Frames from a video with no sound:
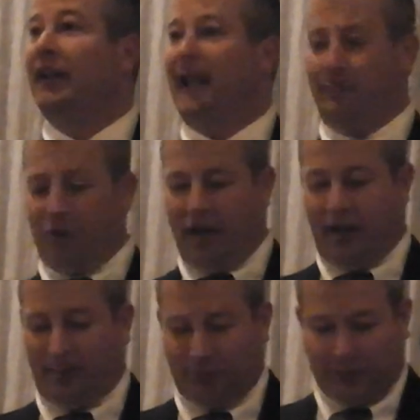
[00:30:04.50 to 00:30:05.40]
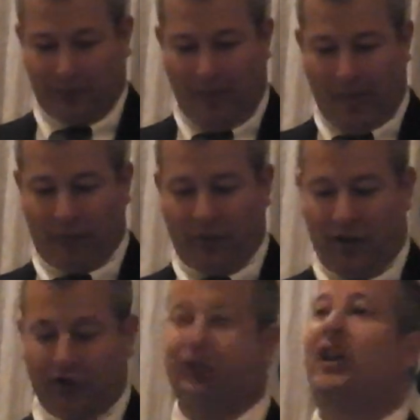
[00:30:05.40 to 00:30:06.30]
Game James, front
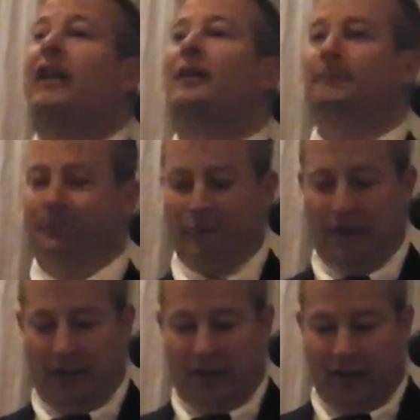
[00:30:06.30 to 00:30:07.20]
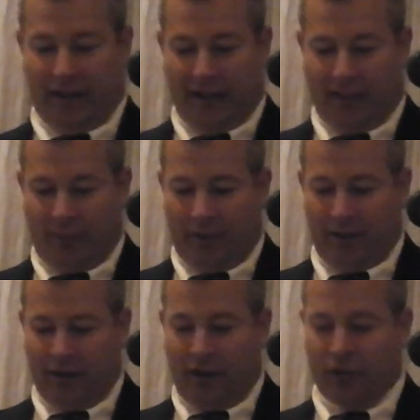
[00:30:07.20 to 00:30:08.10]
and center, letting everybody
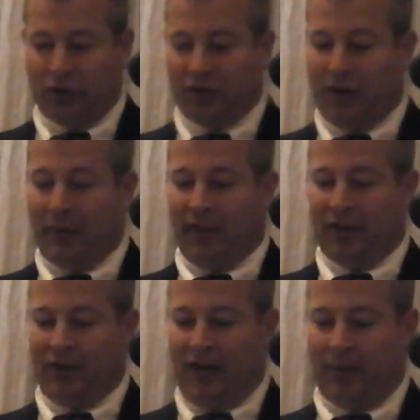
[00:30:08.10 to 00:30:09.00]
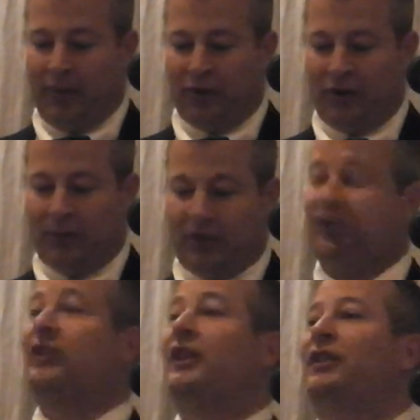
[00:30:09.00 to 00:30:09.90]
know just how many championships
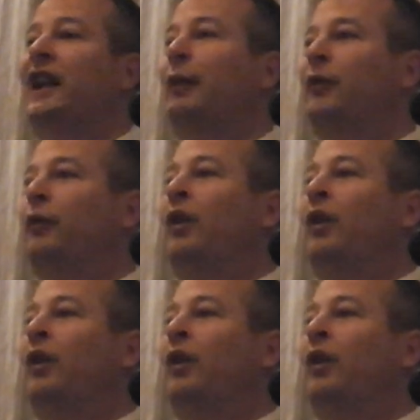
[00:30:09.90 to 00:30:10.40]
this is that we